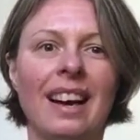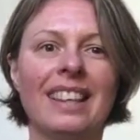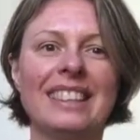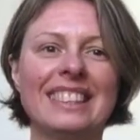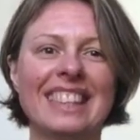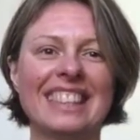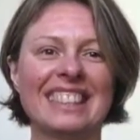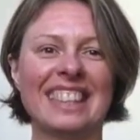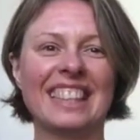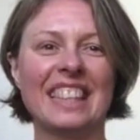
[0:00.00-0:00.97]
Hi, it's
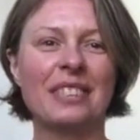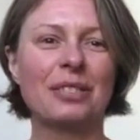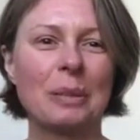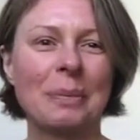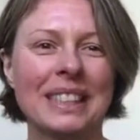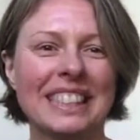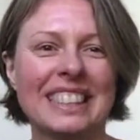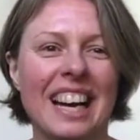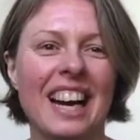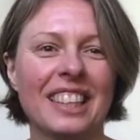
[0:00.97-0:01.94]
Aneta here from
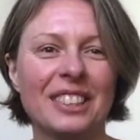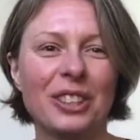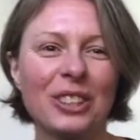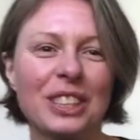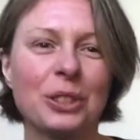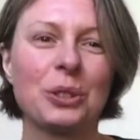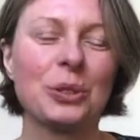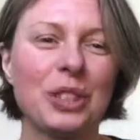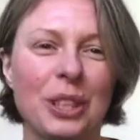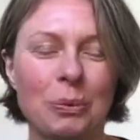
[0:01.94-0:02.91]
Aneta I Yoga
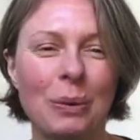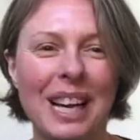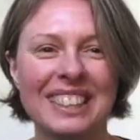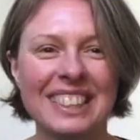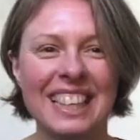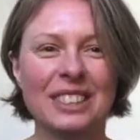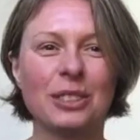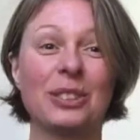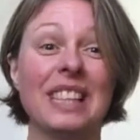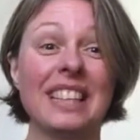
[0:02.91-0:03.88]
Studio and
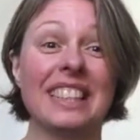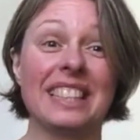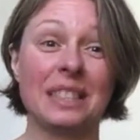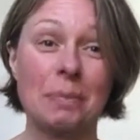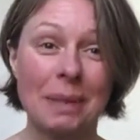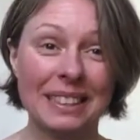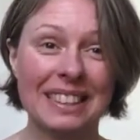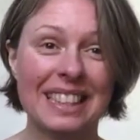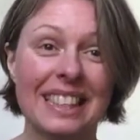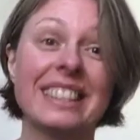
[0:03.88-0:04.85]
Wellness. Today is
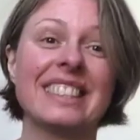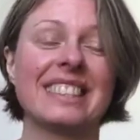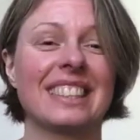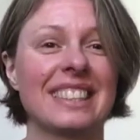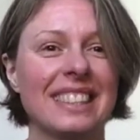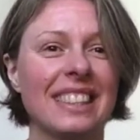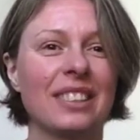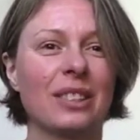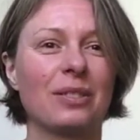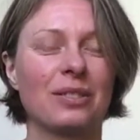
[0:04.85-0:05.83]
Monday,
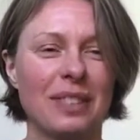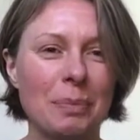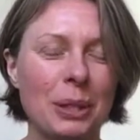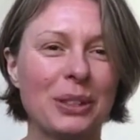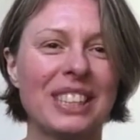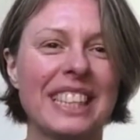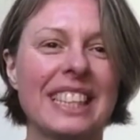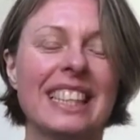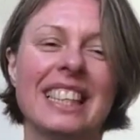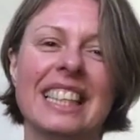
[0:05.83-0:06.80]
16th of February,
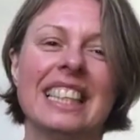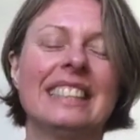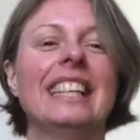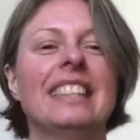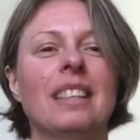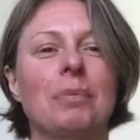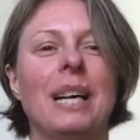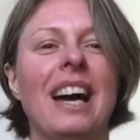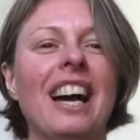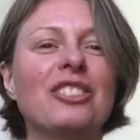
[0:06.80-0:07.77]
day number
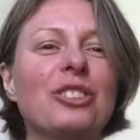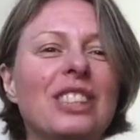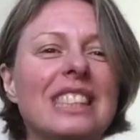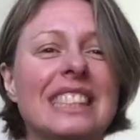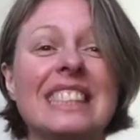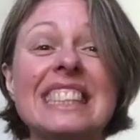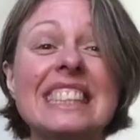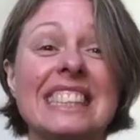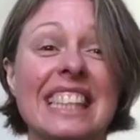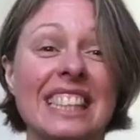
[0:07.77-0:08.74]

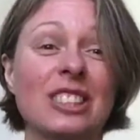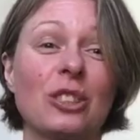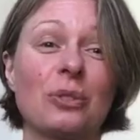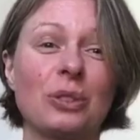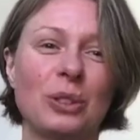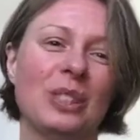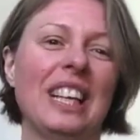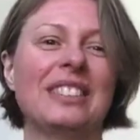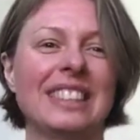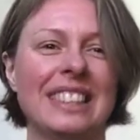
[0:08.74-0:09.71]
106 of
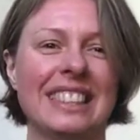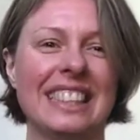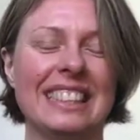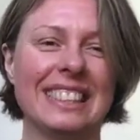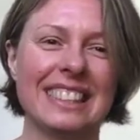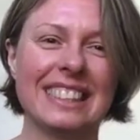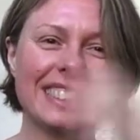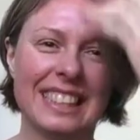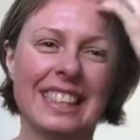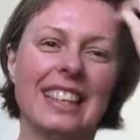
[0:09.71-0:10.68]
2018.
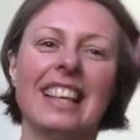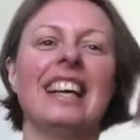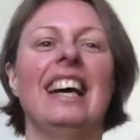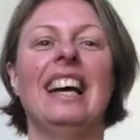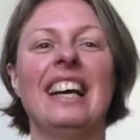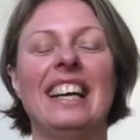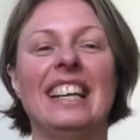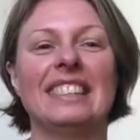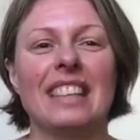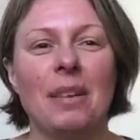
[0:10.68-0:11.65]

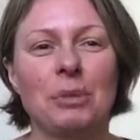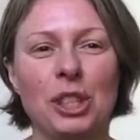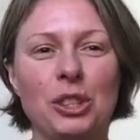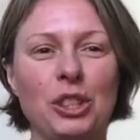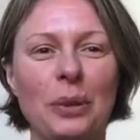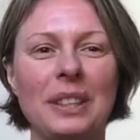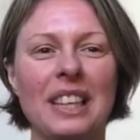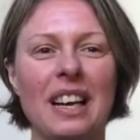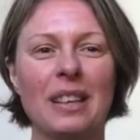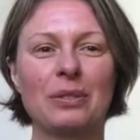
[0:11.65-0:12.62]
And I'm just showing
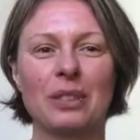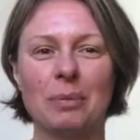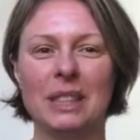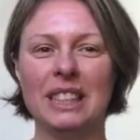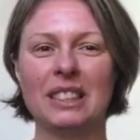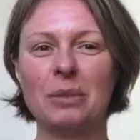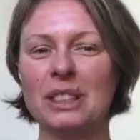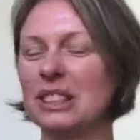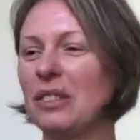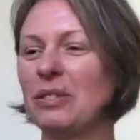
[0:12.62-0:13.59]
up from a little
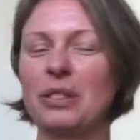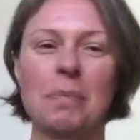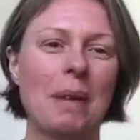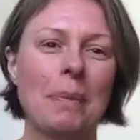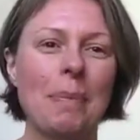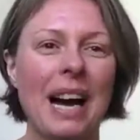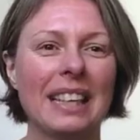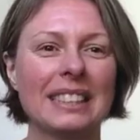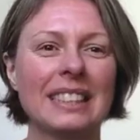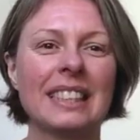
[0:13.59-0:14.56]
wisdom from my
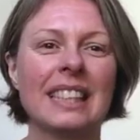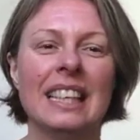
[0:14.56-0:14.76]
mat.